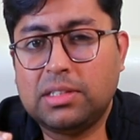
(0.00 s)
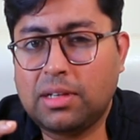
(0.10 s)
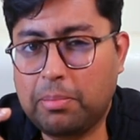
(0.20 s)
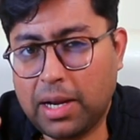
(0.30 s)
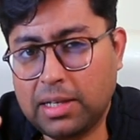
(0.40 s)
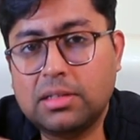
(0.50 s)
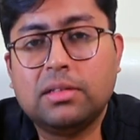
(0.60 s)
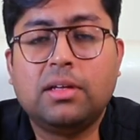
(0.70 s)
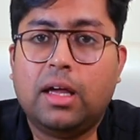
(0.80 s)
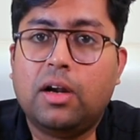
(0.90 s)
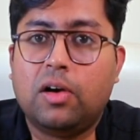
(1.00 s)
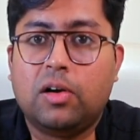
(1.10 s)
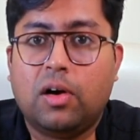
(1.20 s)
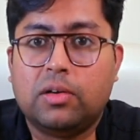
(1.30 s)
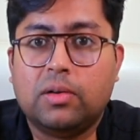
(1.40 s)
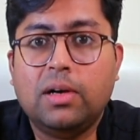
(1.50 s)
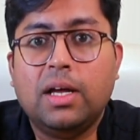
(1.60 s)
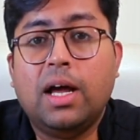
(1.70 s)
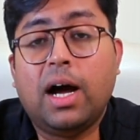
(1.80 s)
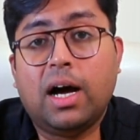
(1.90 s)
supplies the thyroid nodule,
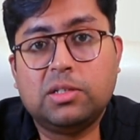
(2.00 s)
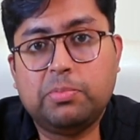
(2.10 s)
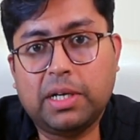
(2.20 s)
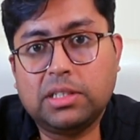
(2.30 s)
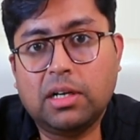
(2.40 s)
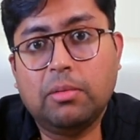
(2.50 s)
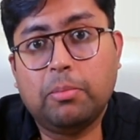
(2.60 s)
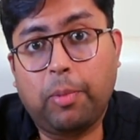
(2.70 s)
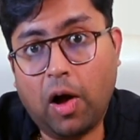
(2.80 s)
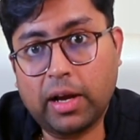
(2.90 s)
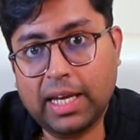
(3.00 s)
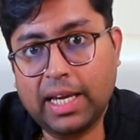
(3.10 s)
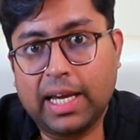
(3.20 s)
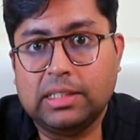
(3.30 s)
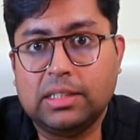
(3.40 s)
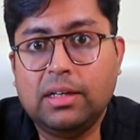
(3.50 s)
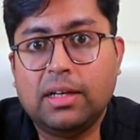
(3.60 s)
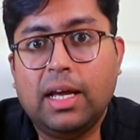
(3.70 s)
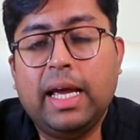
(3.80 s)
a special blocking agent